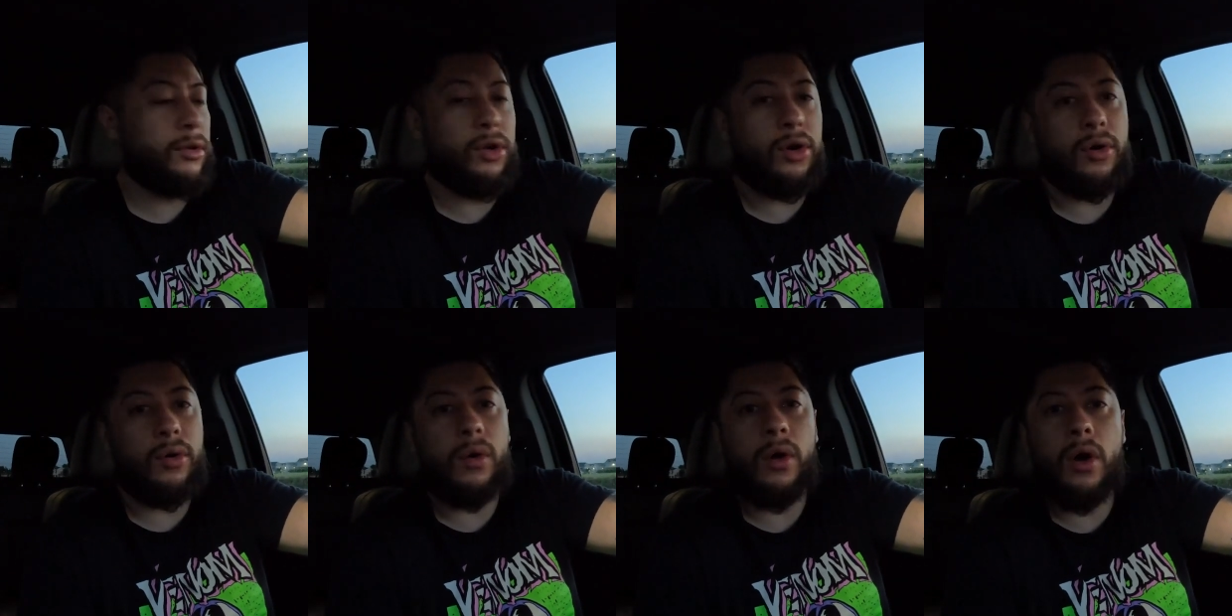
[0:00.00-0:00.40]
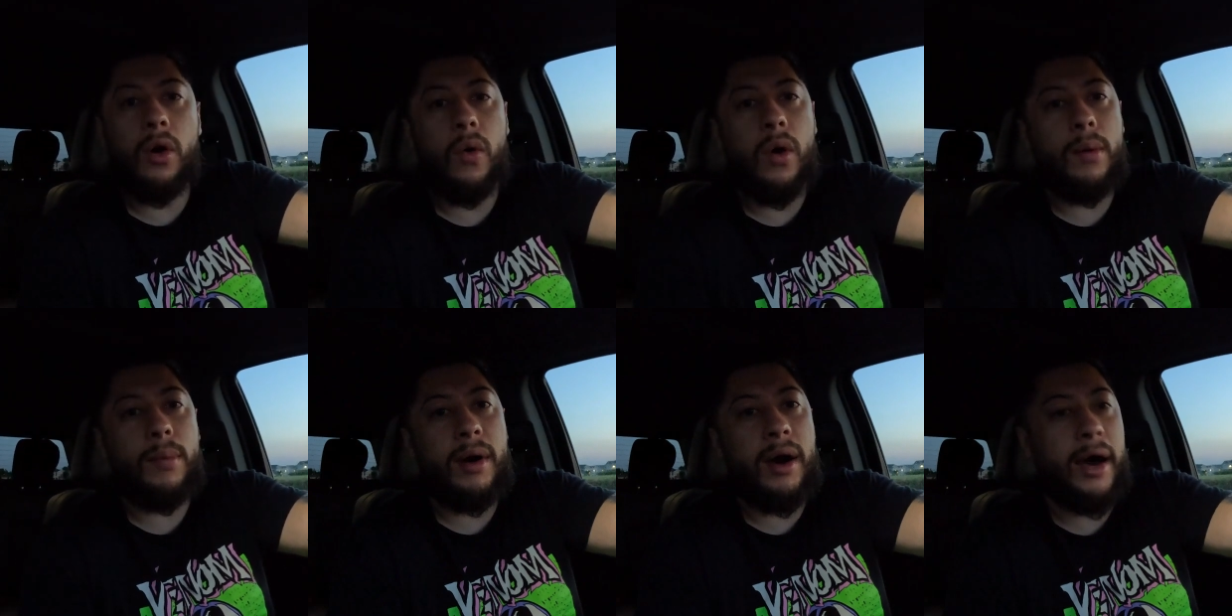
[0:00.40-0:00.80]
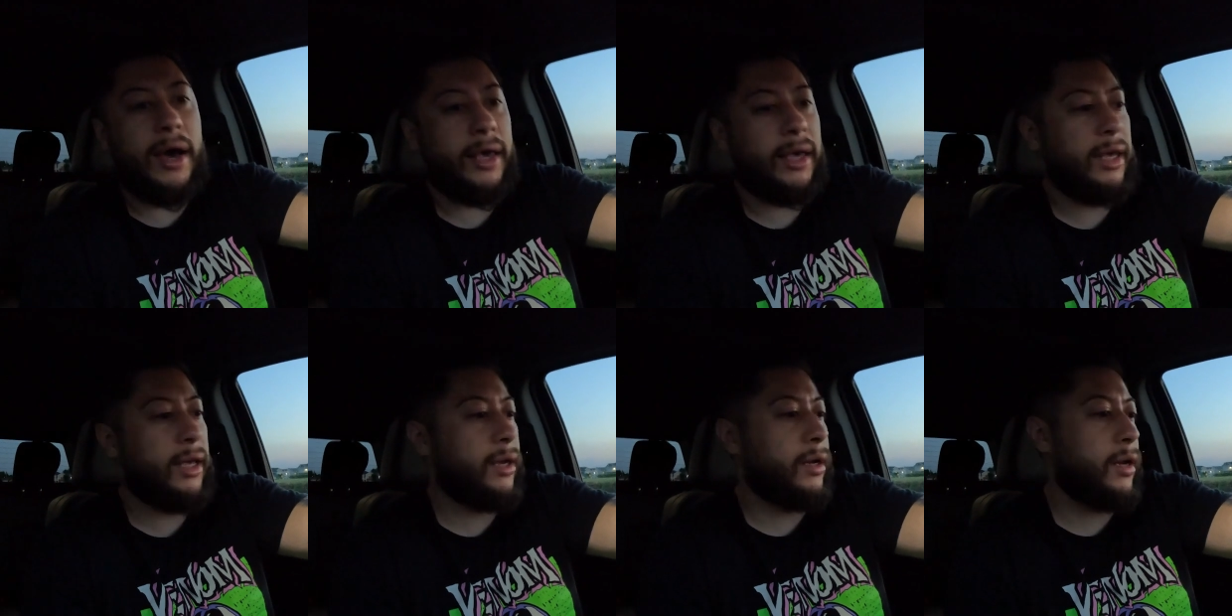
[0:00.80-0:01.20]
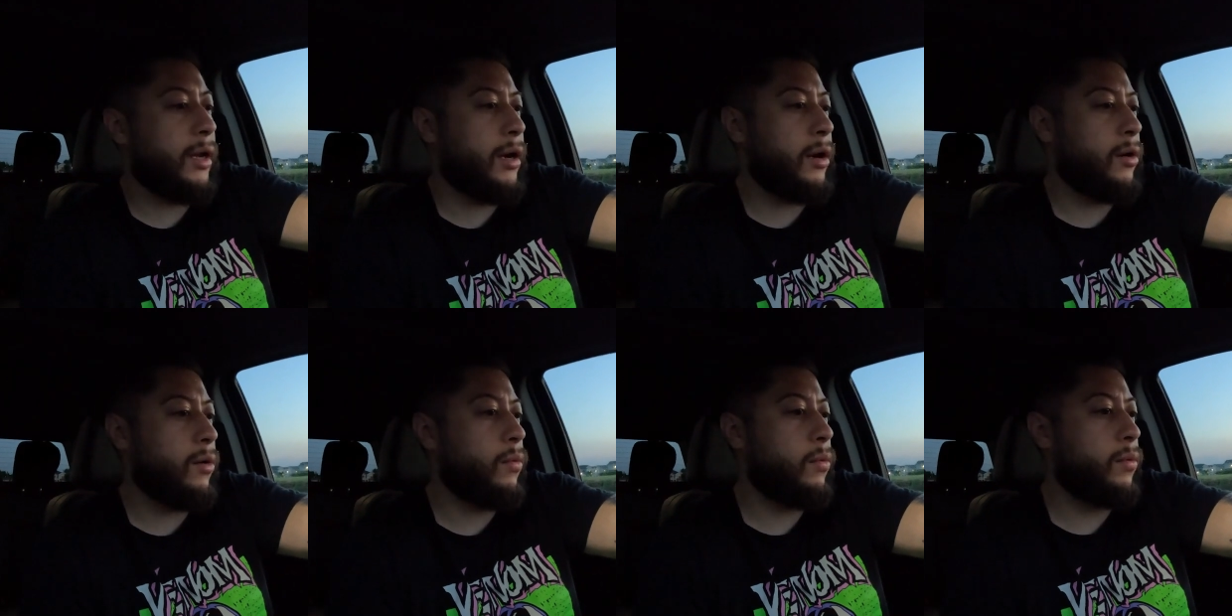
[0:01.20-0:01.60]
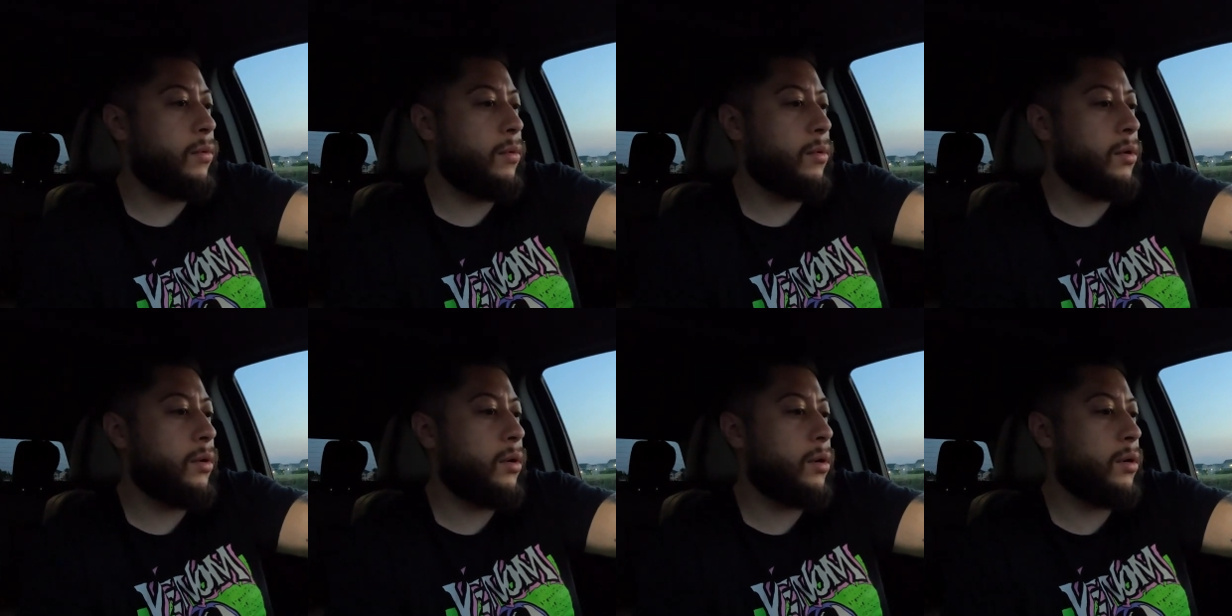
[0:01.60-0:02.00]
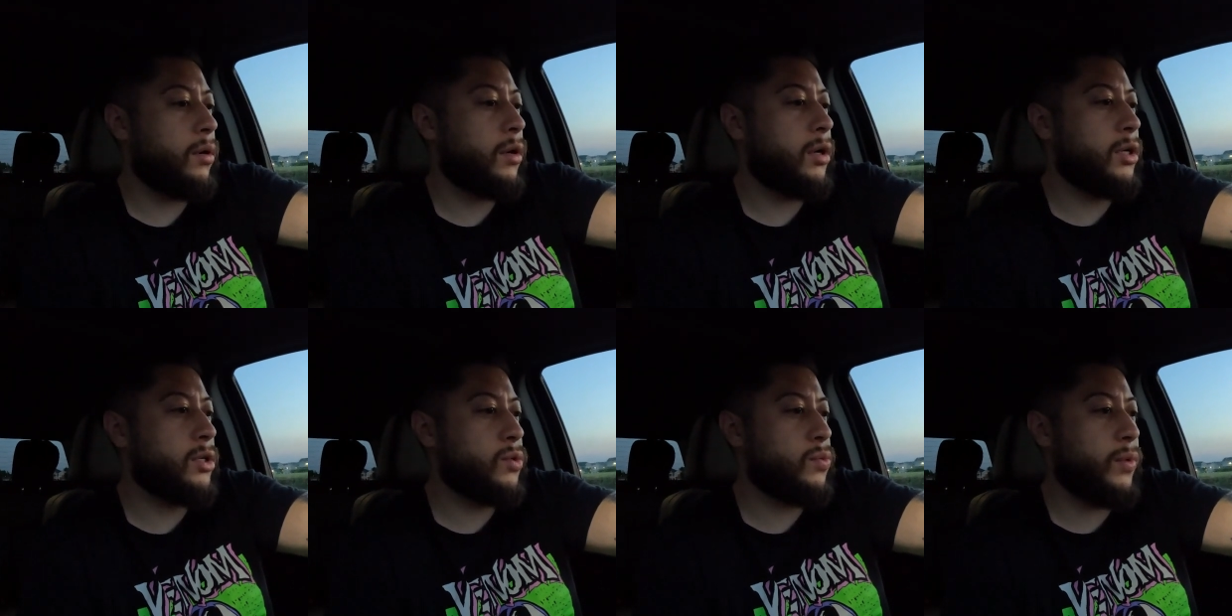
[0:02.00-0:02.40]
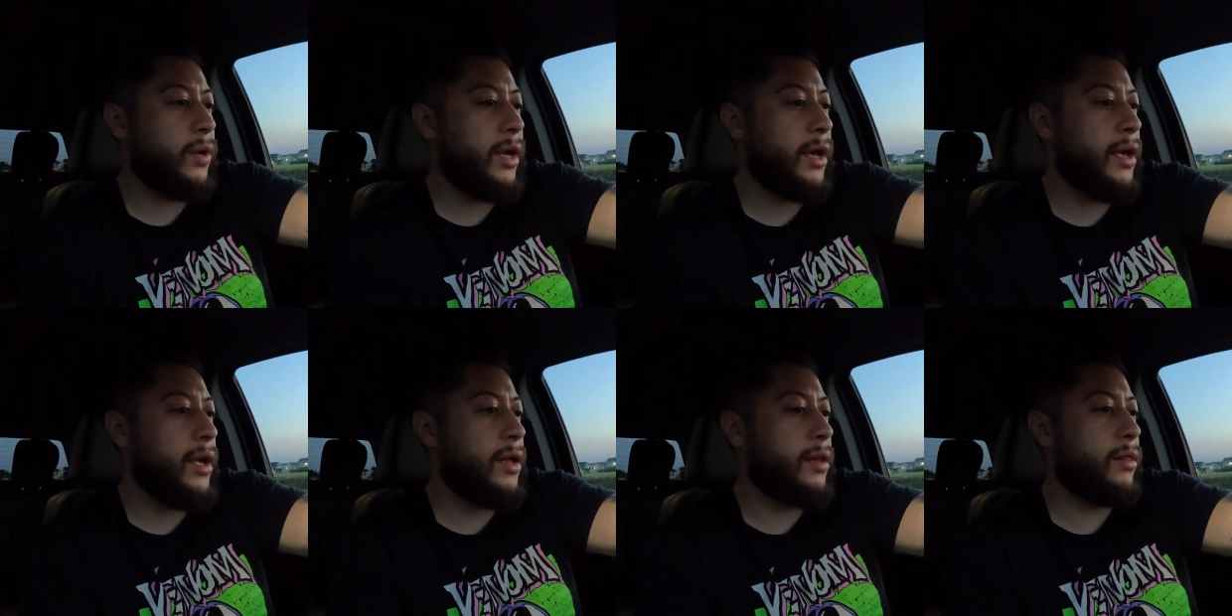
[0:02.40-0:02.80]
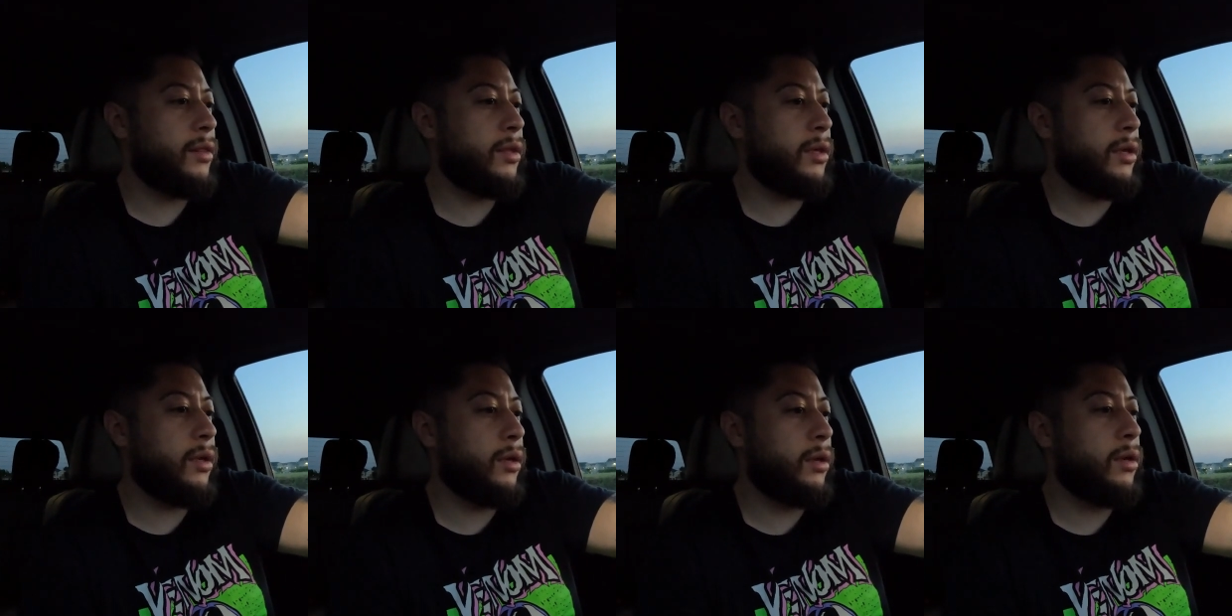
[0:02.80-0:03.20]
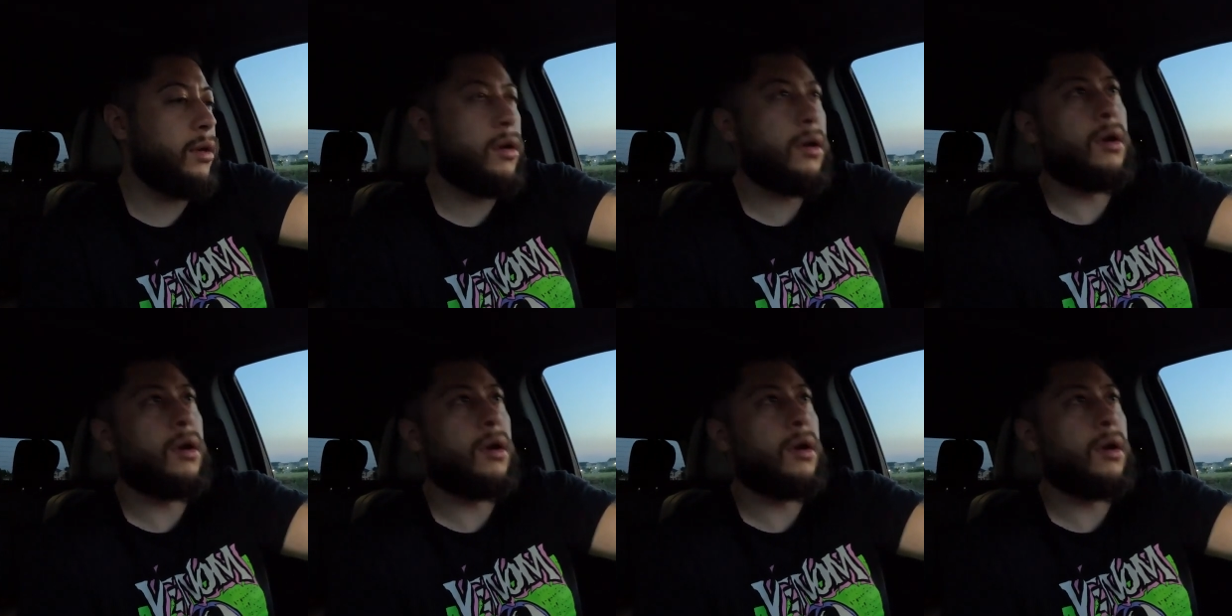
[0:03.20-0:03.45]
you know, go up hiking now. Because when I had the